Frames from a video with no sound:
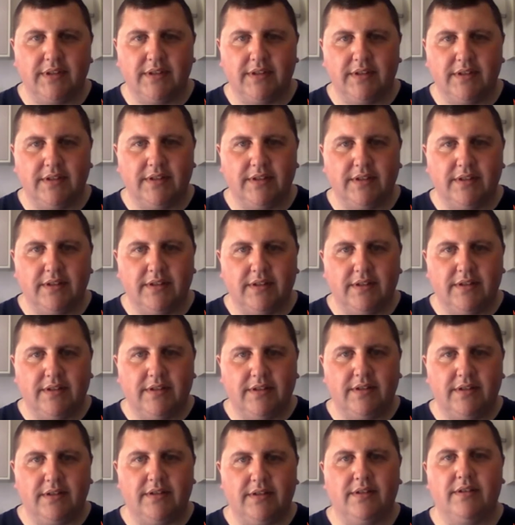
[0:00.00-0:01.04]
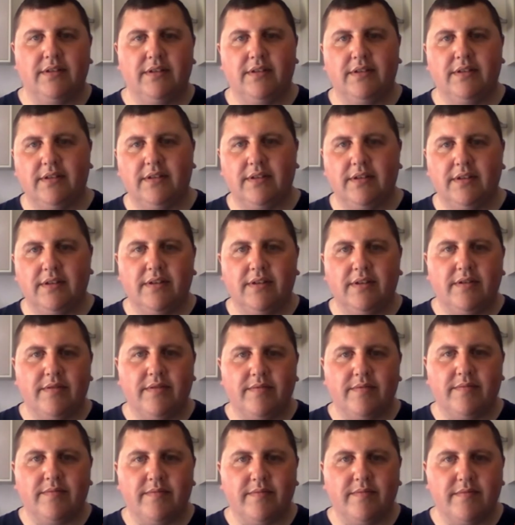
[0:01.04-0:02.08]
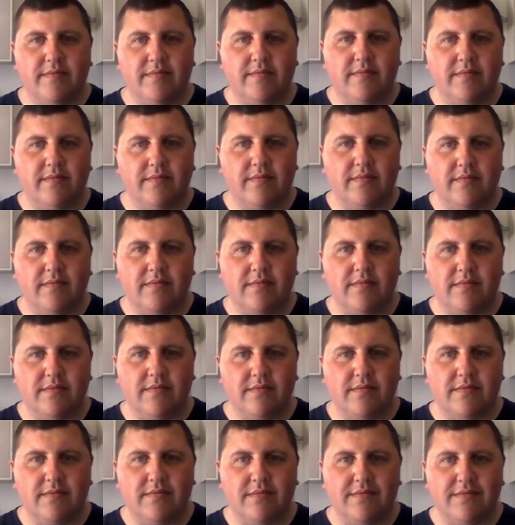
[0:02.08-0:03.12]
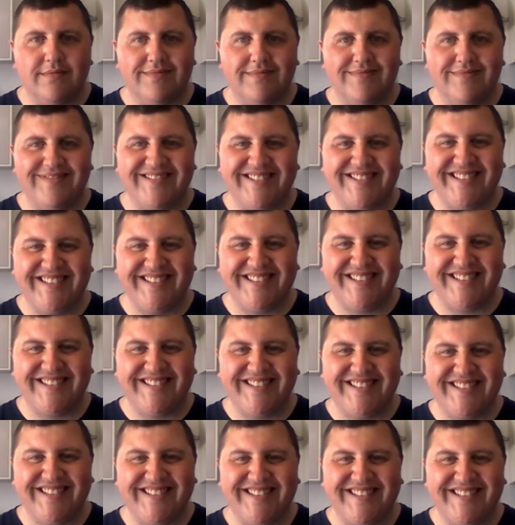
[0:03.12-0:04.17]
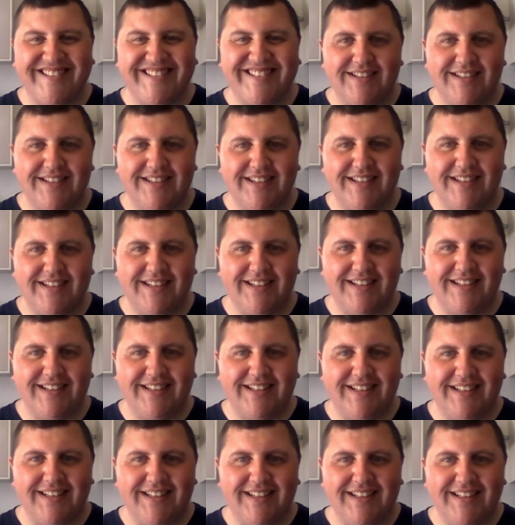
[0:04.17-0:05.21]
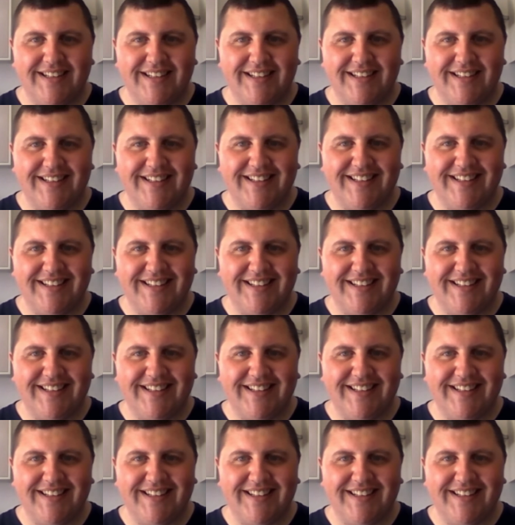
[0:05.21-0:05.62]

[no speech]